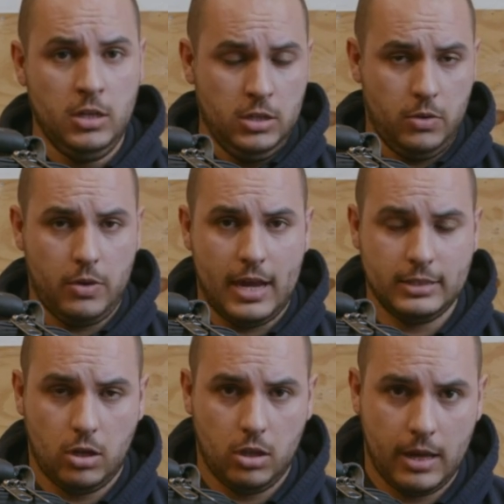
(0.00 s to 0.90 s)
you
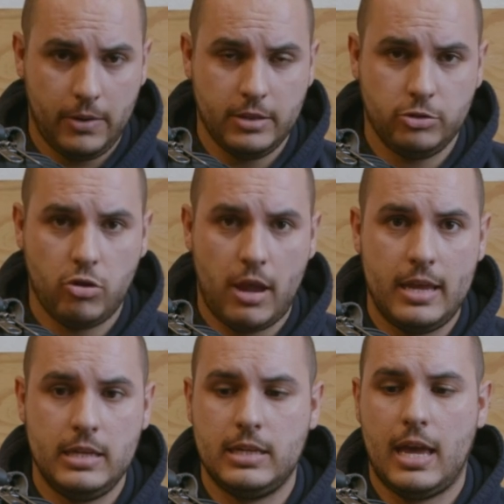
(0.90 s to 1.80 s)
guys all out in the
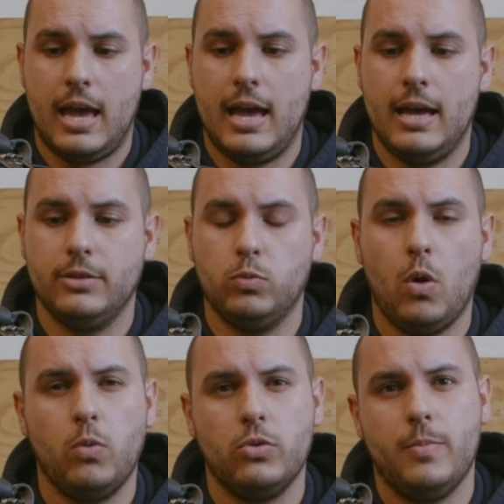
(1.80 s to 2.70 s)
trade, and
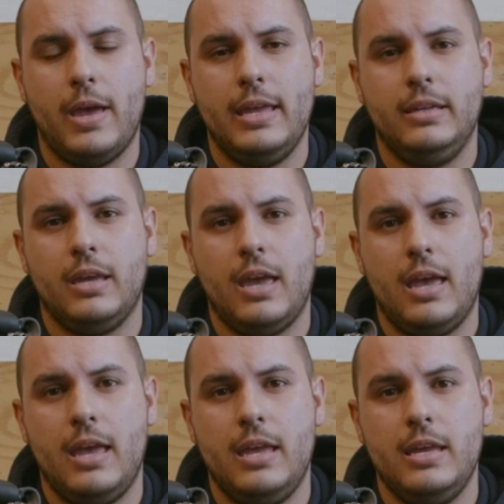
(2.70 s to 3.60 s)
what would make
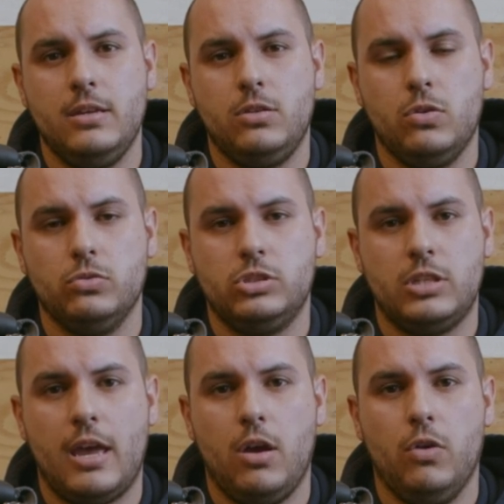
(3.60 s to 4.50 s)
a good
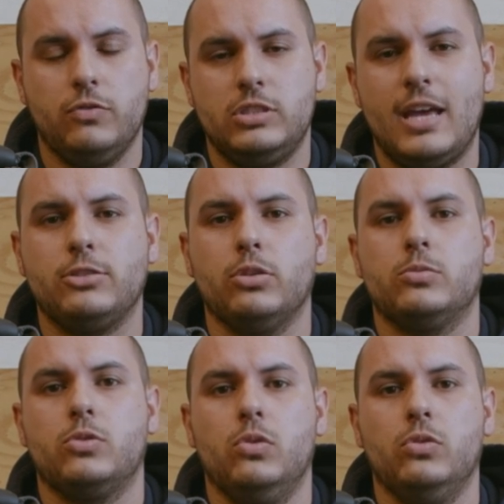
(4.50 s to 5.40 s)
set of
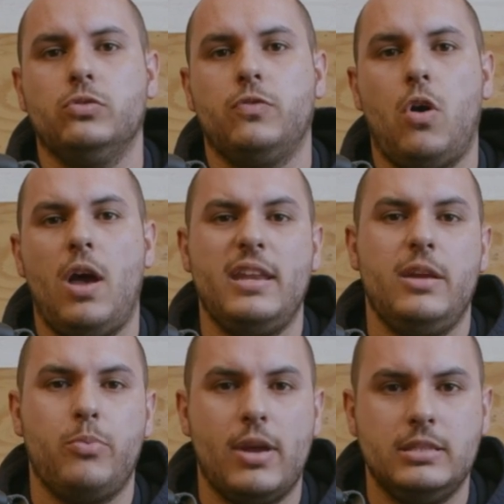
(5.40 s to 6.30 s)
startup tools for
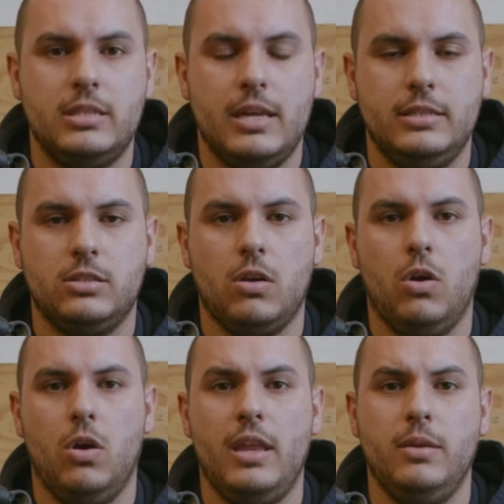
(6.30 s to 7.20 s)
any apprentice
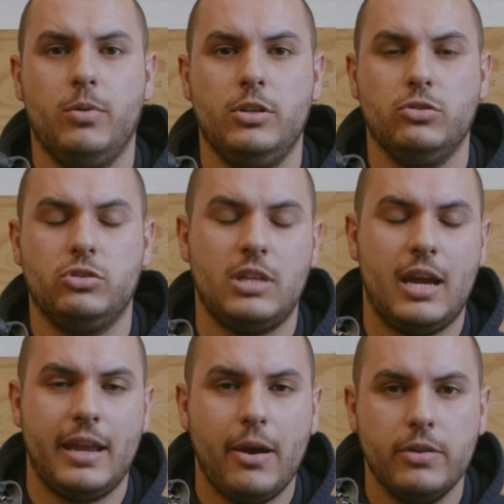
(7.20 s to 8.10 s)
or anybody just
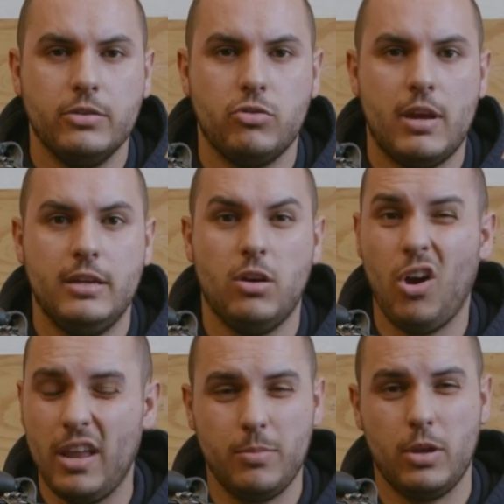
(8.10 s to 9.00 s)
starting out in the trade
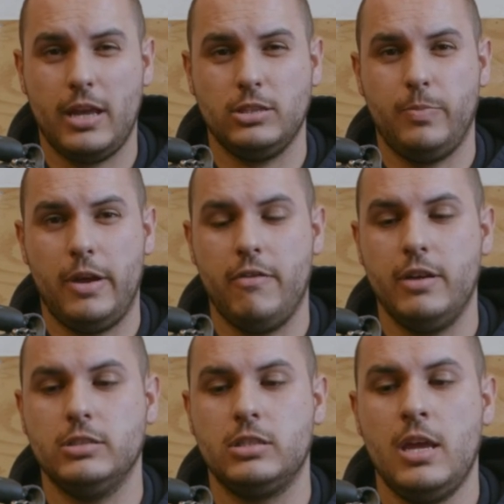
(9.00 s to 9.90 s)
or anybody
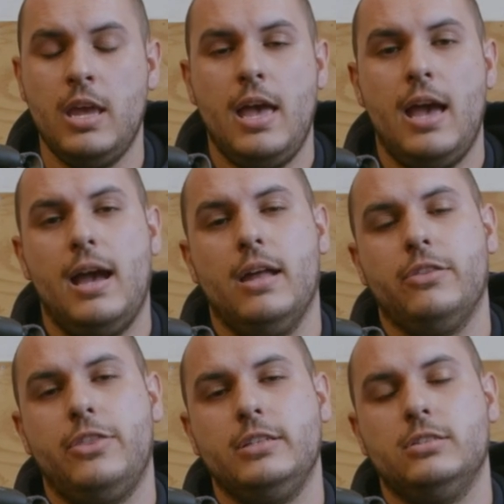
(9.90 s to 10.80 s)
experienced,
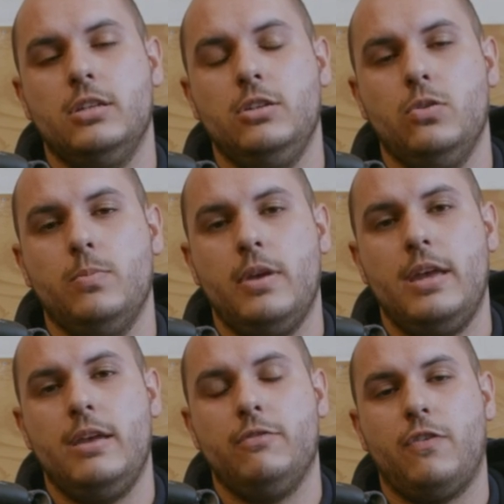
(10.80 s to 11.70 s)
and things that you
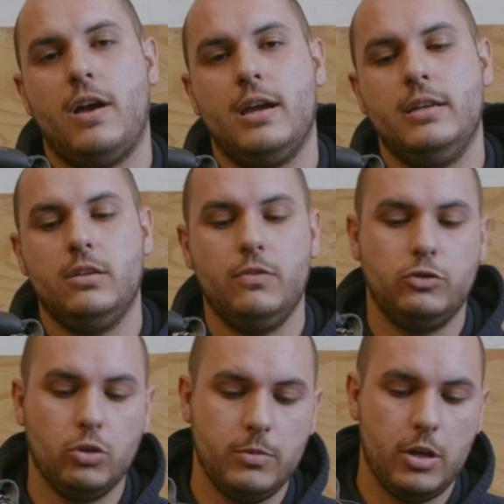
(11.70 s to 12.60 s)
may find of
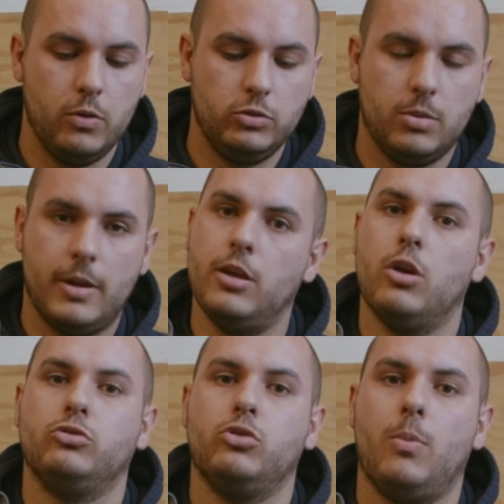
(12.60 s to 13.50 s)
some use to make
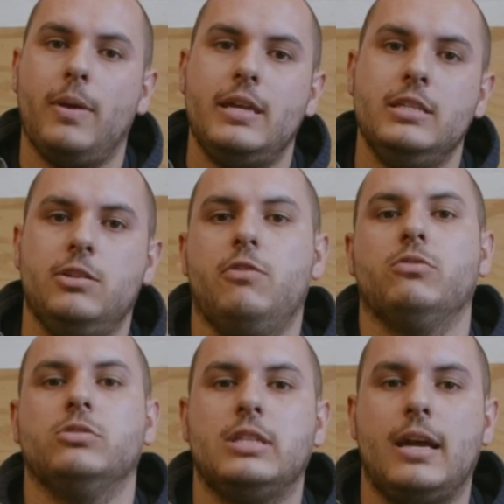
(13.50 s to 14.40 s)
your job easier
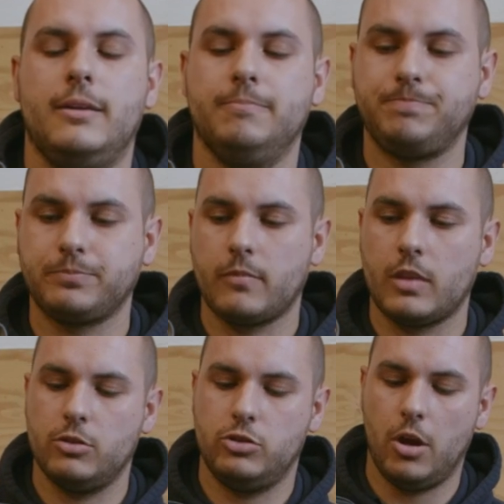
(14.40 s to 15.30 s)
on site.
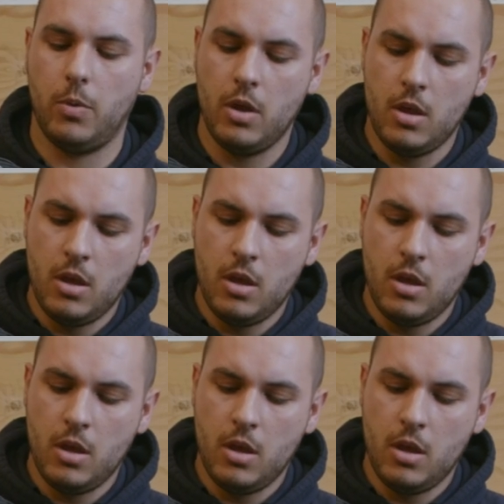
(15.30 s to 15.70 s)
So